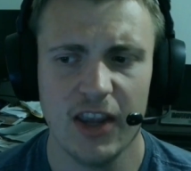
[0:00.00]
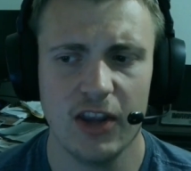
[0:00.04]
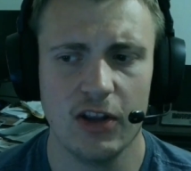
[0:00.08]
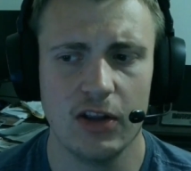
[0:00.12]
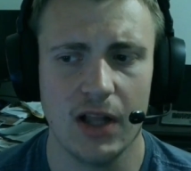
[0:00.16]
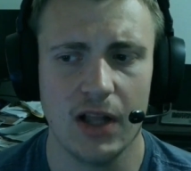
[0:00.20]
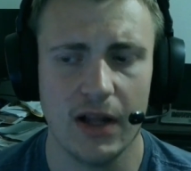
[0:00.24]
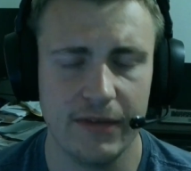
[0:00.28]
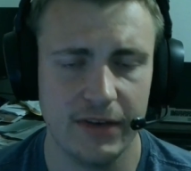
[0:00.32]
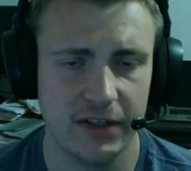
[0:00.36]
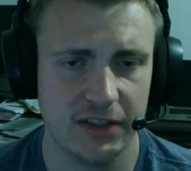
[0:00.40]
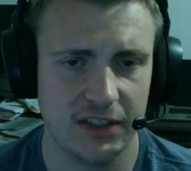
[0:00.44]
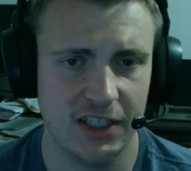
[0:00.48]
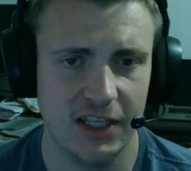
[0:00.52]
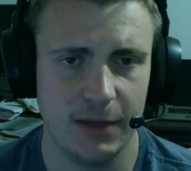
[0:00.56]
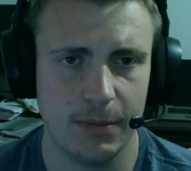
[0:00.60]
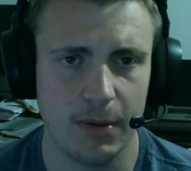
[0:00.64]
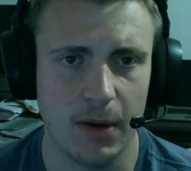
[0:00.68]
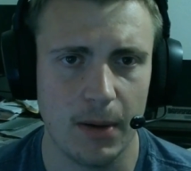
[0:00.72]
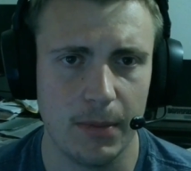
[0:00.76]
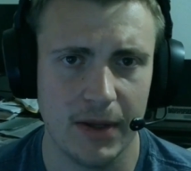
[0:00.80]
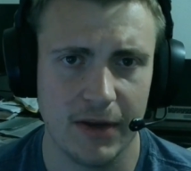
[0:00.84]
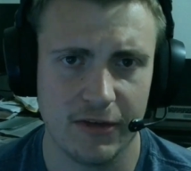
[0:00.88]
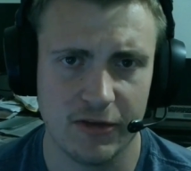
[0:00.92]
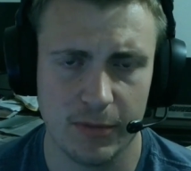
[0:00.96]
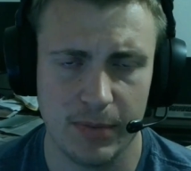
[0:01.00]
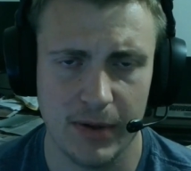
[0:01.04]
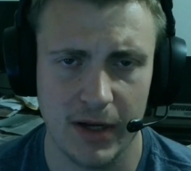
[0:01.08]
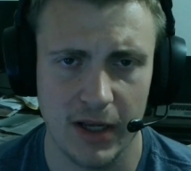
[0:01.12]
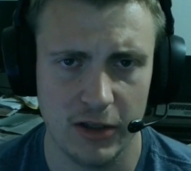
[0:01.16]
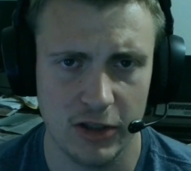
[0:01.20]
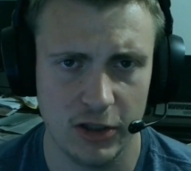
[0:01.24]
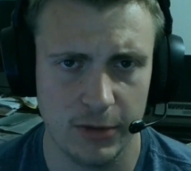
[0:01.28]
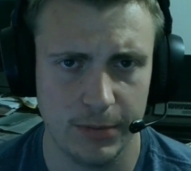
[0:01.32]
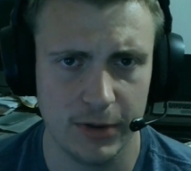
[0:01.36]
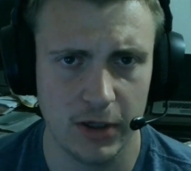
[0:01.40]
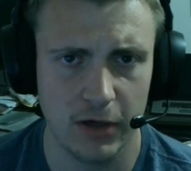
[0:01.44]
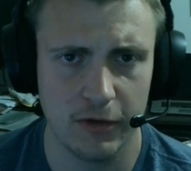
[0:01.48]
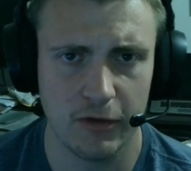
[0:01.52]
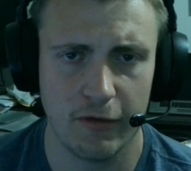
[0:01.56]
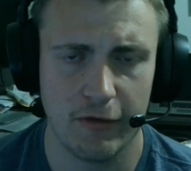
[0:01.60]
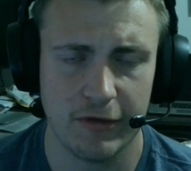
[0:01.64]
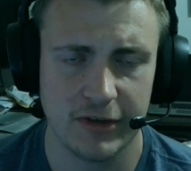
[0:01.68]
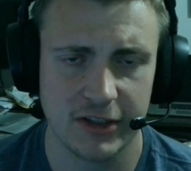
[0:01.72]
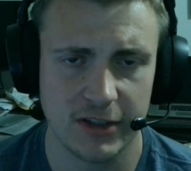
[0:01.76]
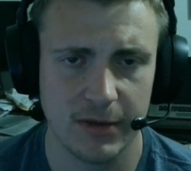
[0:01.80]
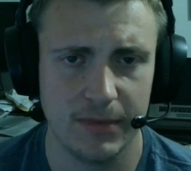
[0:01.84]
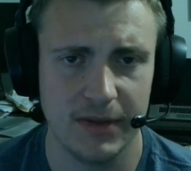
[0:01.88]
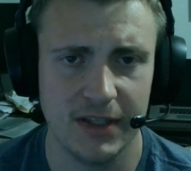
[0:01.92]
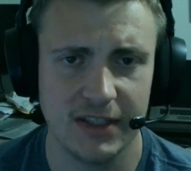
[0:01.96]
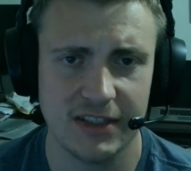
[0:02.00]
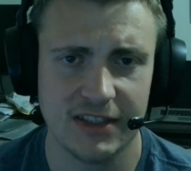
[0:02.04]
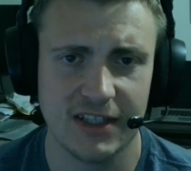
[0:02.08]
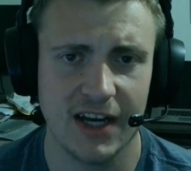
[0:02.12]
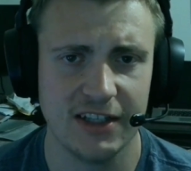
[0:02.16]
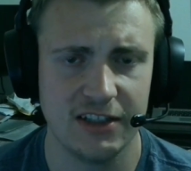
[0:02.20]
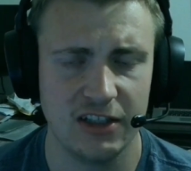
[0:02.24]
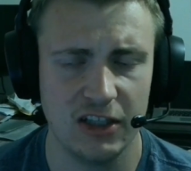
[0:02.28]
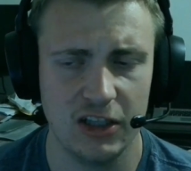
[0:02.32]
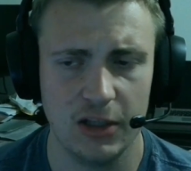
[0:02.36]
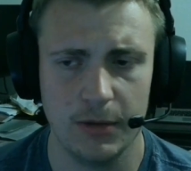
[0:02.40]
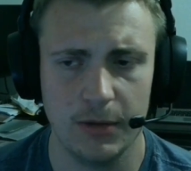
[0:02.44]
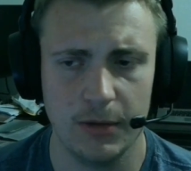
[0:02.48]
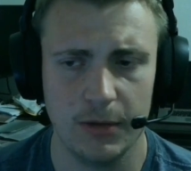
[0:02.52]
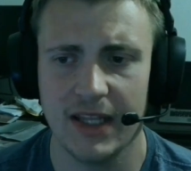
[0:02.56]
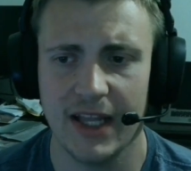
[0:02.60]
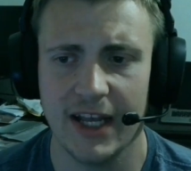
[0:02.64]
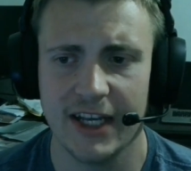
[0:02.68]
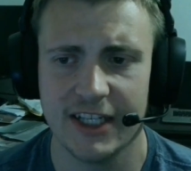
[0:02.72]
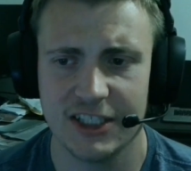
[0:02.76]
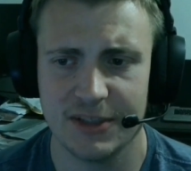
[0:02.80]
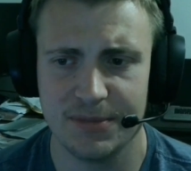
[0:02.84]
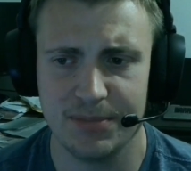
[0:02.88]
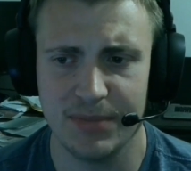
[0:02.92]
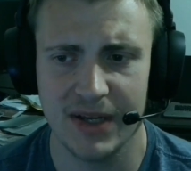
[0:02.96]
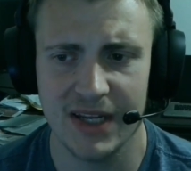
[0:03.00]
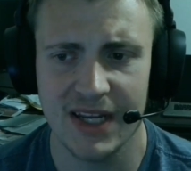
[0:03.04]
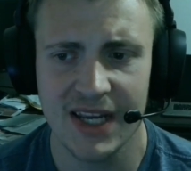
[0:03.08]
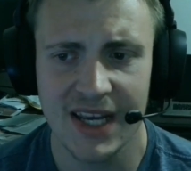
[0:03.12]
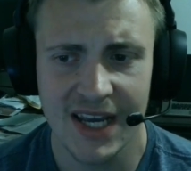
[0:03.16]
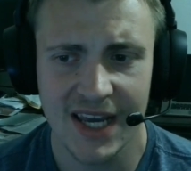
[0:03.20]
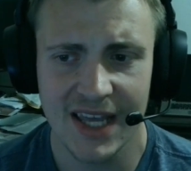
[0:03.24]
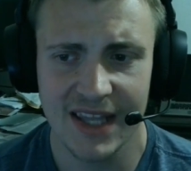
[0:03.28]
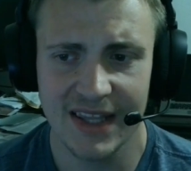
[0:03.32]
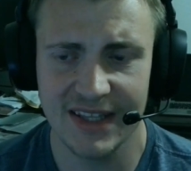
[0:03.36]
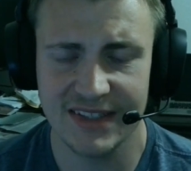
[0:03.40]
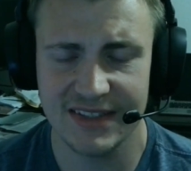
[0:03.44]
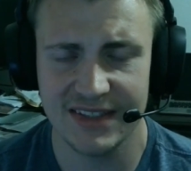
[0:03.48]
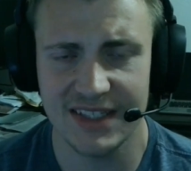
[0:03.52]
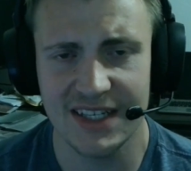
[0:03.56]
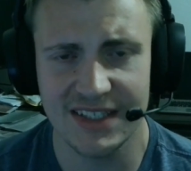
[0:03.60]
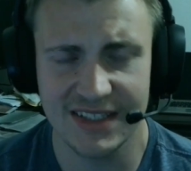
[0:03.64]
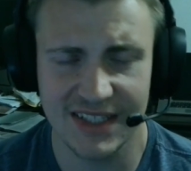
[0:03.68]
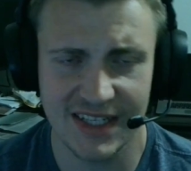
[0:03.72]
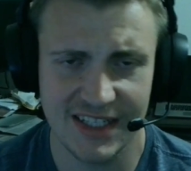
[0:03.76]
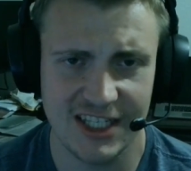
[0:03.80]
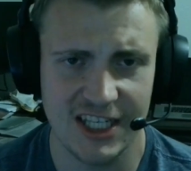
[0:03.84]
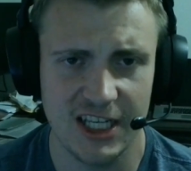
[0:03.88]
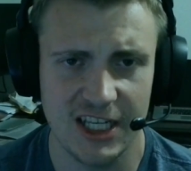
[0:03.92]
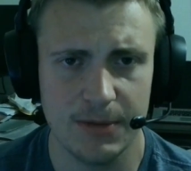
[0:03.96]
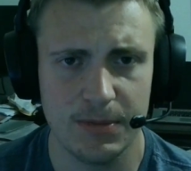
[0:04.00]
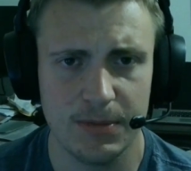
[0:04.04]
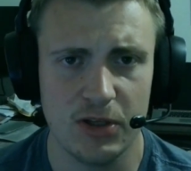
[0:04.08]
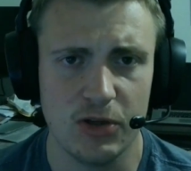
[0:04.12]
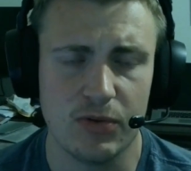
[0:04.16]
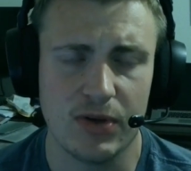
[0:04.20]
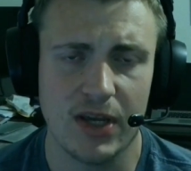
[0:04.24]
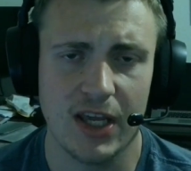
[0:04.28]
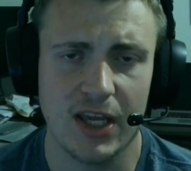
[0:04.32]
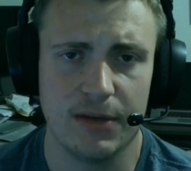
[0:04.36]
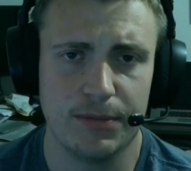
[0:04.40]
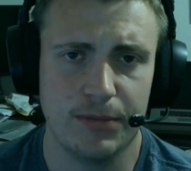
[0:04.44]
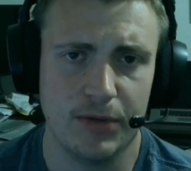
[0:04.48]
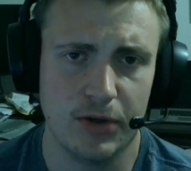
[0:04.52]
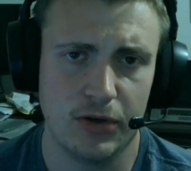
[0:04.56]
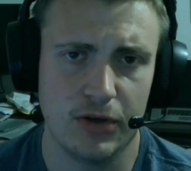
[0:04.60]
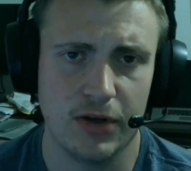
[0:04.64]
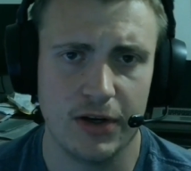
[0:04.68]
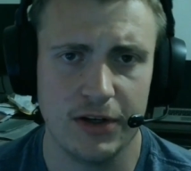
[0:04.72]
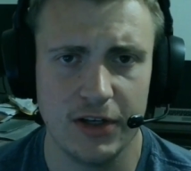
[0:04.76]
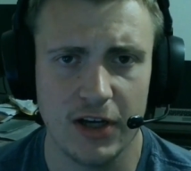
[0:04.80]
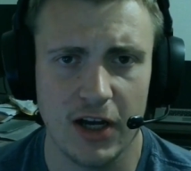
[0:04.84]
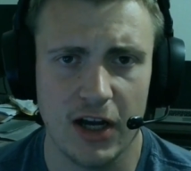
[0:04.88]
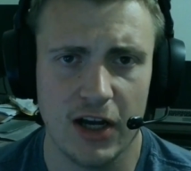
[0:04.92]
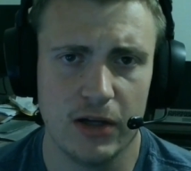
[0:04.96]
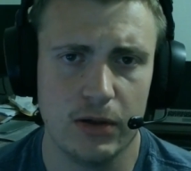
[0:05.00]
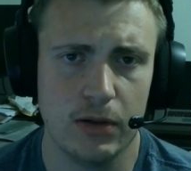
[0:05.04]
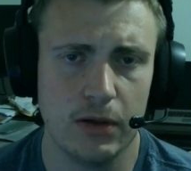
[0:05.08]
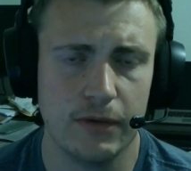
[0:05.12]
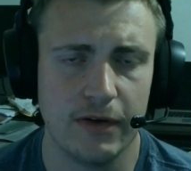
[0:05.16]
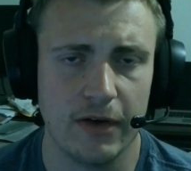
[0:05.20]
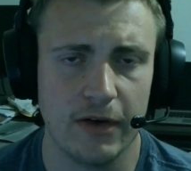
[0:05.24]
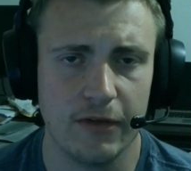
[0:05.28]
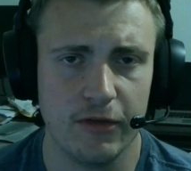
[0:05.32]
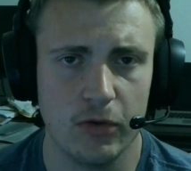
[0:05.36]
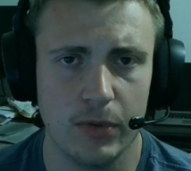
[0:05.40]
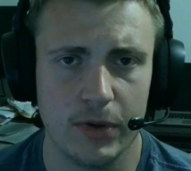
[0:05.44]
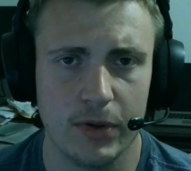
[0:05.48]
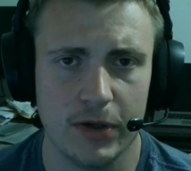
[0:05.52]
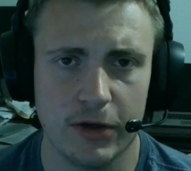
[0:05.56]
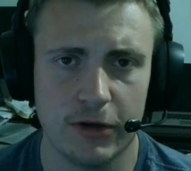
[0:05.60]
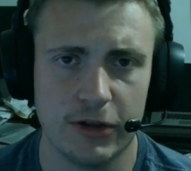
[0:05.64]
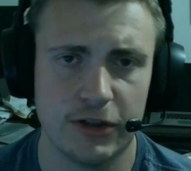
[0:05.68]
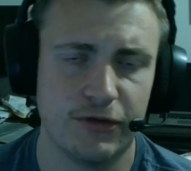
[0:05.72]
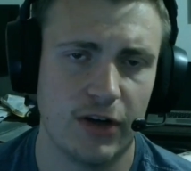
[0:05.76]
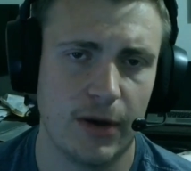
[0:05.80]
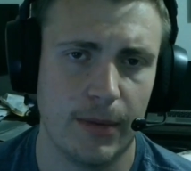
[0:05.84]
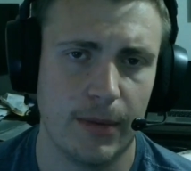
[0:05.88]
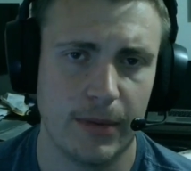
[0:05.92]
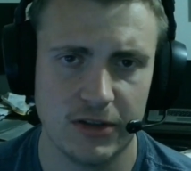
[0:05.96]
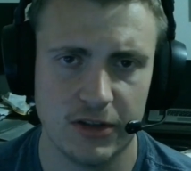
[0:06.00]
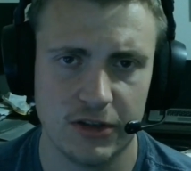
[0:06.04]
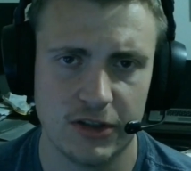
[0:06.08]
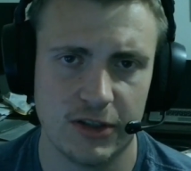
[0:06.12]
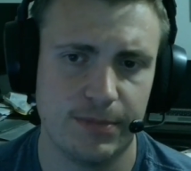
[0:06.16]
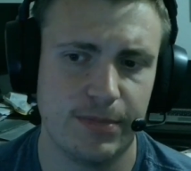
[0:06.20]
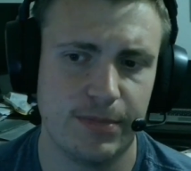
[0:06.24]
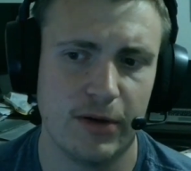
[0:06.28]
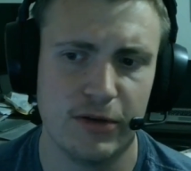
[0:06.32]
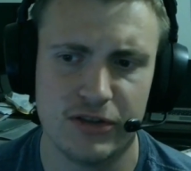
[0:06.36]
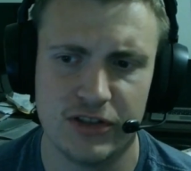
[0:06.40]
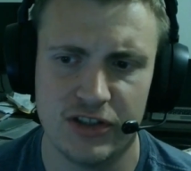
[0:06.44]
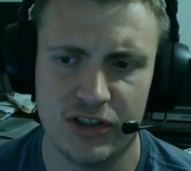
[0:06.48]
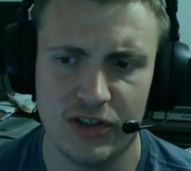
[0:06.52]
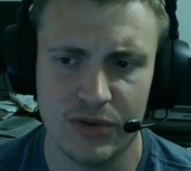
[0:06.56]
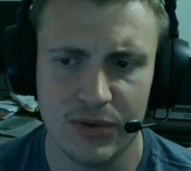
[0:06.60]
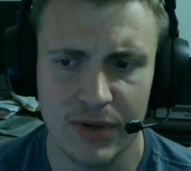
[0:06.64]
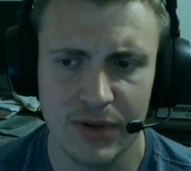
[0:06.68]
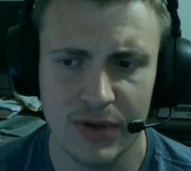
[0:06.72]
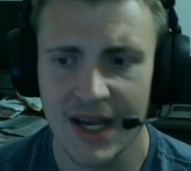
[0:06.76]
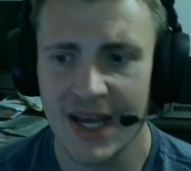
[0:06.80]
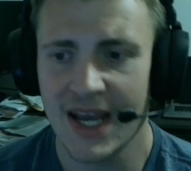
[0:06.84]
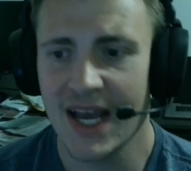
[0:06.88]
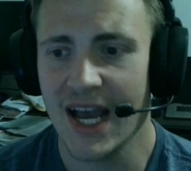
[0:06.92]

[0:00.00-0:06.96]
You'll obviously probably have to pay a little bit over for some of these guys and a little bit less, but this is a team that you can build on Yahoo if everyone goes for how much they're supposed to.